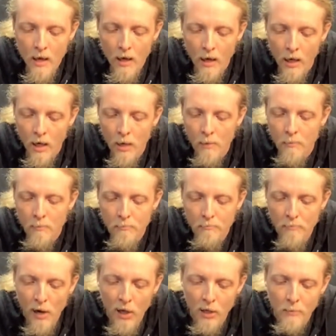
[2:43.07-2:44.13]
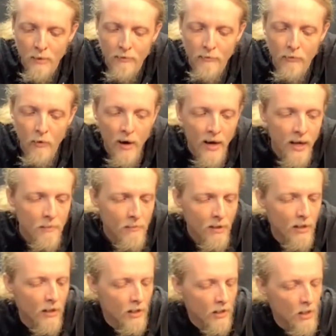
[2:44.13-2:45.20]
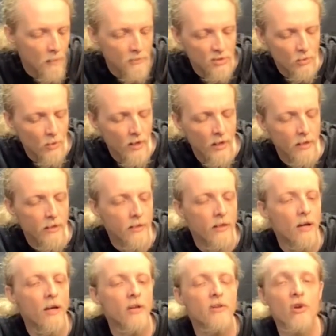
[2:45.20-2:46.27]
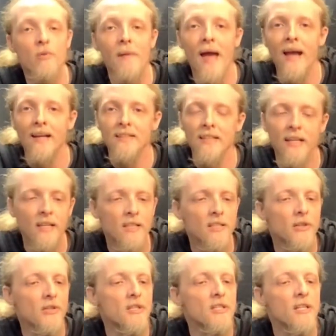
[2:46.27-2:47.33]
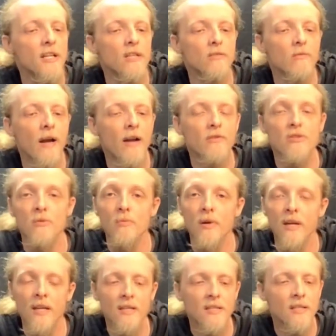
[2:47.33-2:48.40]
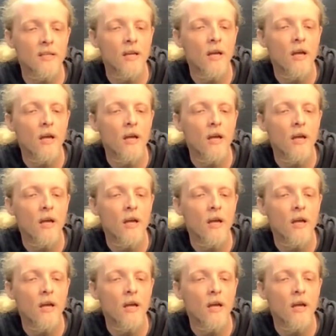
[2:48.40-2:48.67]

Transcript: Polymer frame. It comes with 2 magazines. There's 6 rounds apiece.